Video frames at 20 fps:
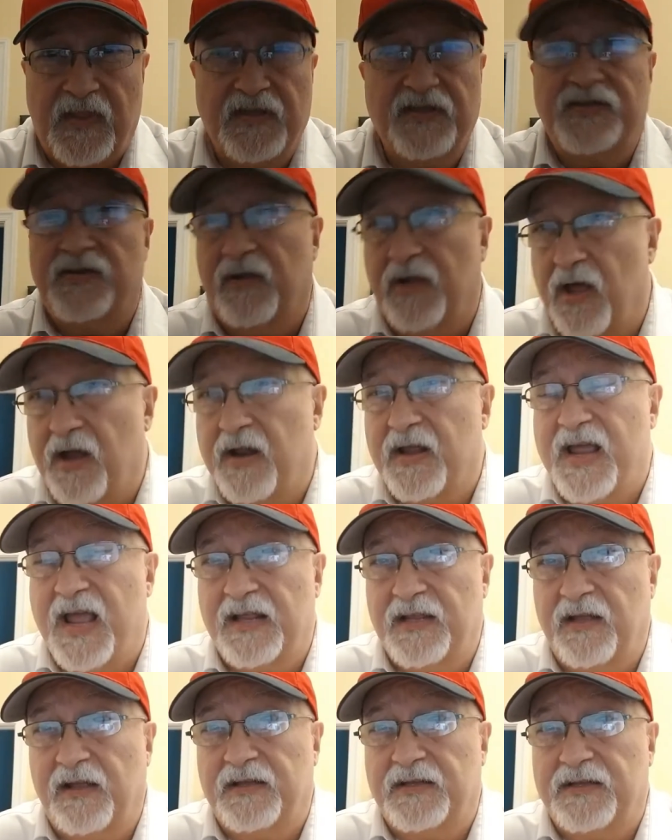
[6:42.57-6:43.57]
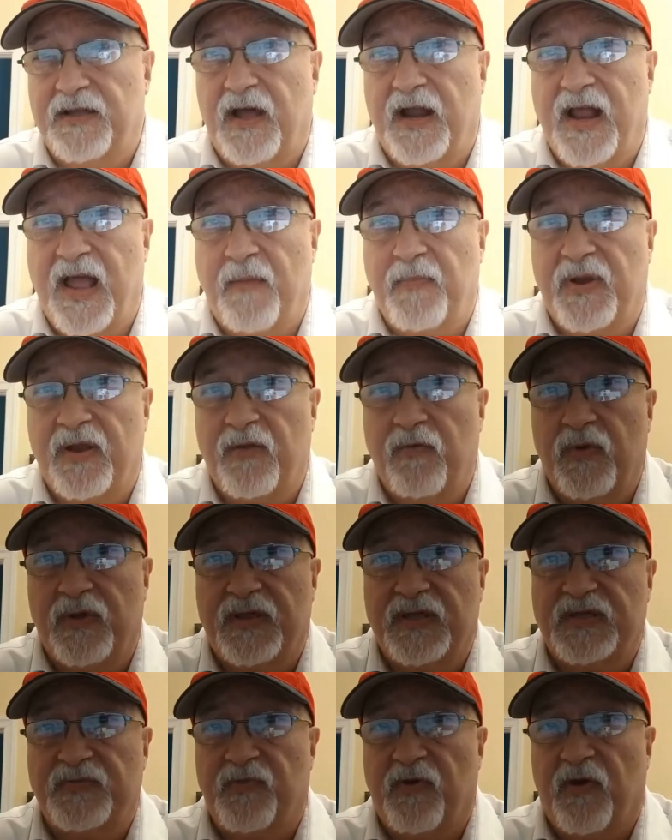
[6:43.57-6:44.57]
So a lot happening with
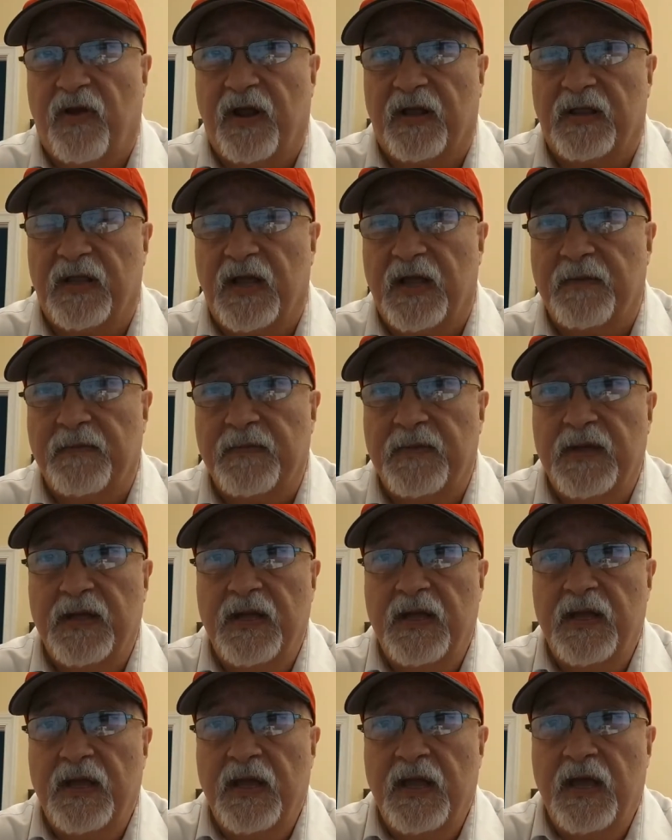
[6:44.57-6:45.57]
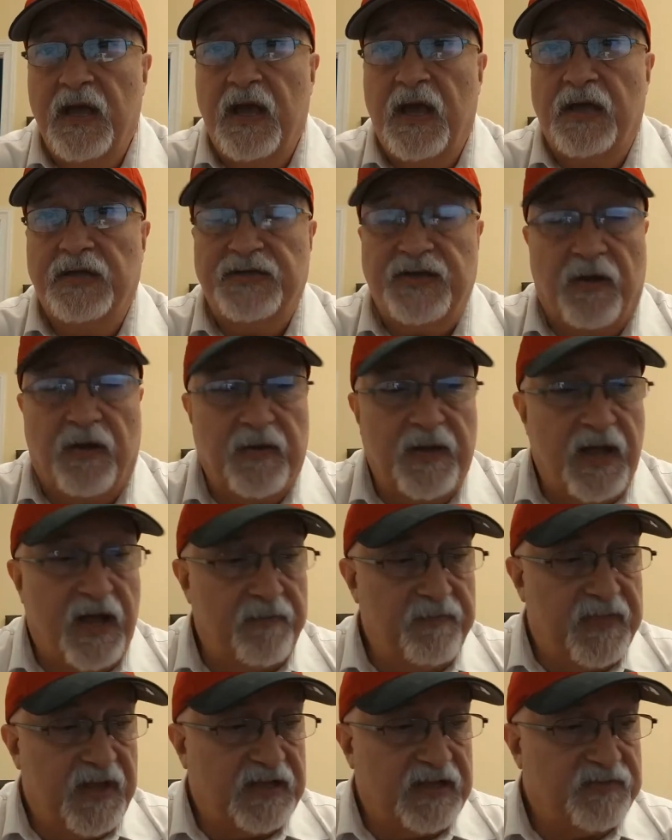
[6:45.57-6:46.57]
this product line. So
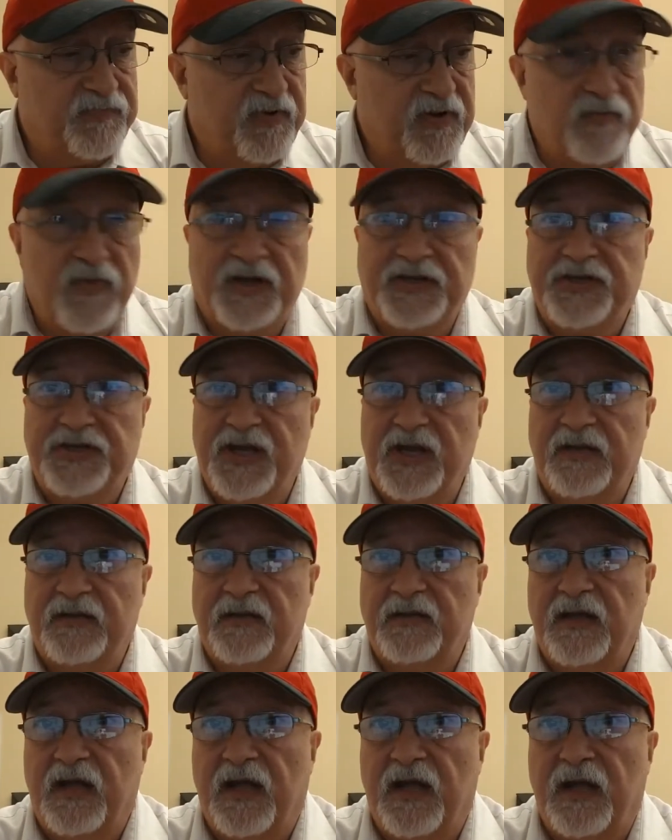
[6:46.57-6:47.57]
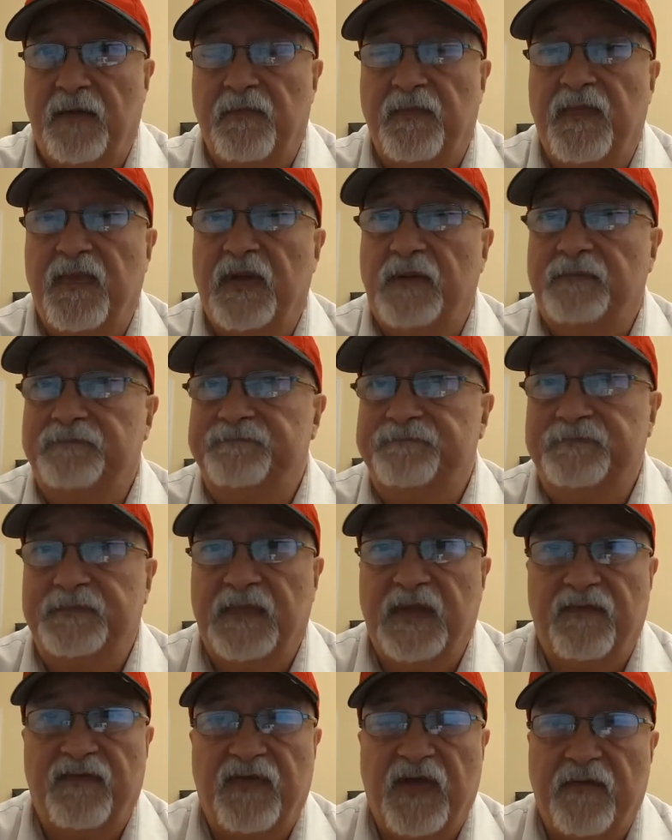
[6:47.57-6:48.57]
that's pretty much it.
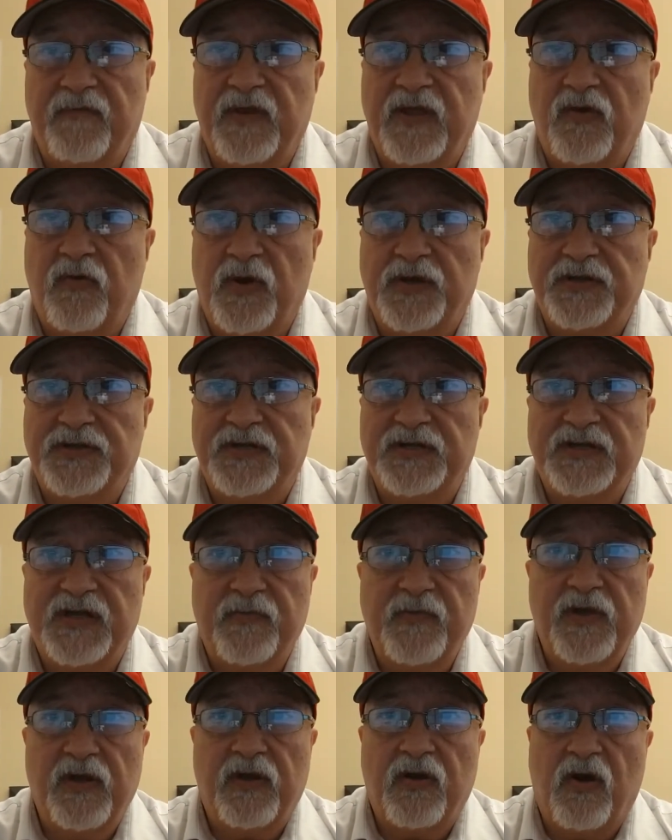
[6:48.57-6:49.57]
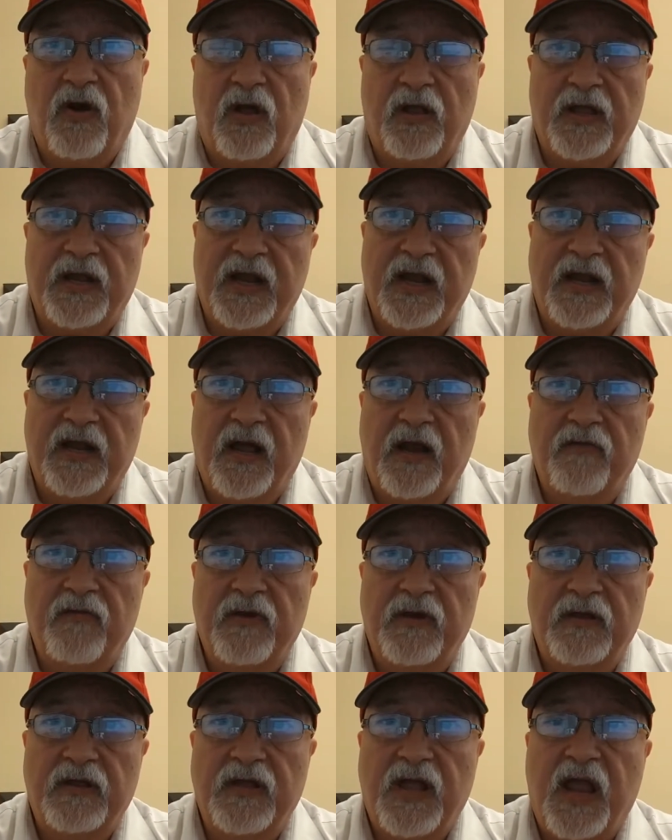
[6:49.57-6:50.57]
If you have any questions, give me a call at
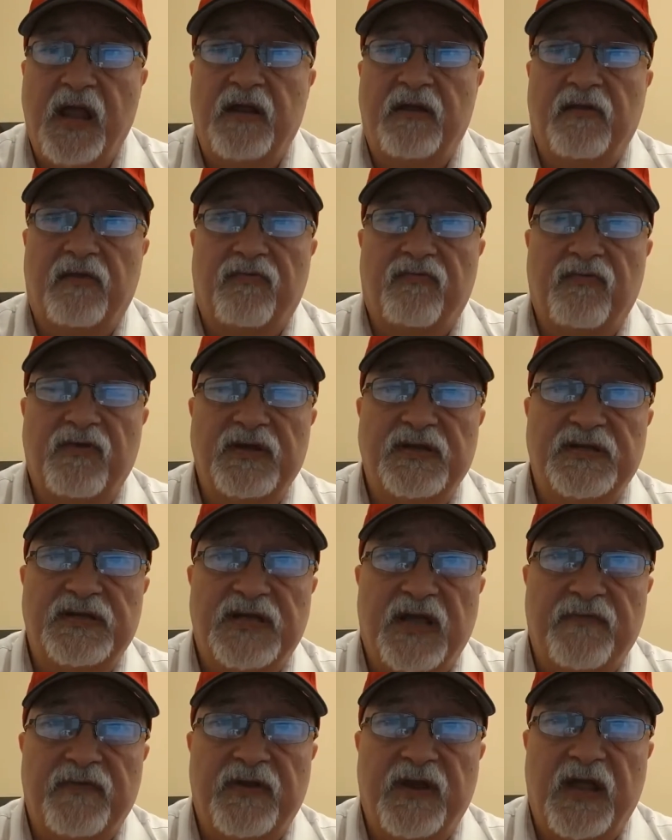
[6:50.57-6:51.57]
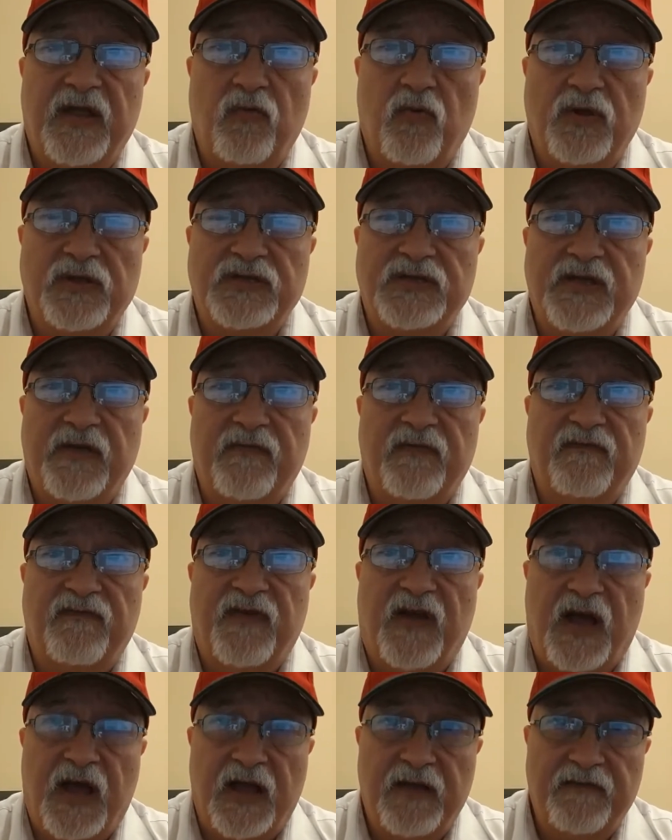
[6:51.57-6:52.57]

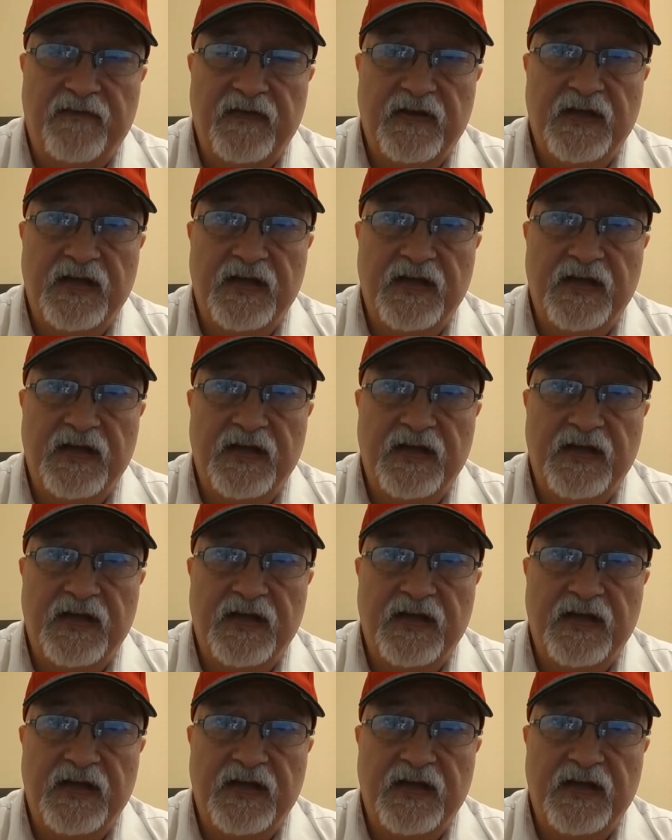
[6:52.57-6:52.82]
800-837-8175.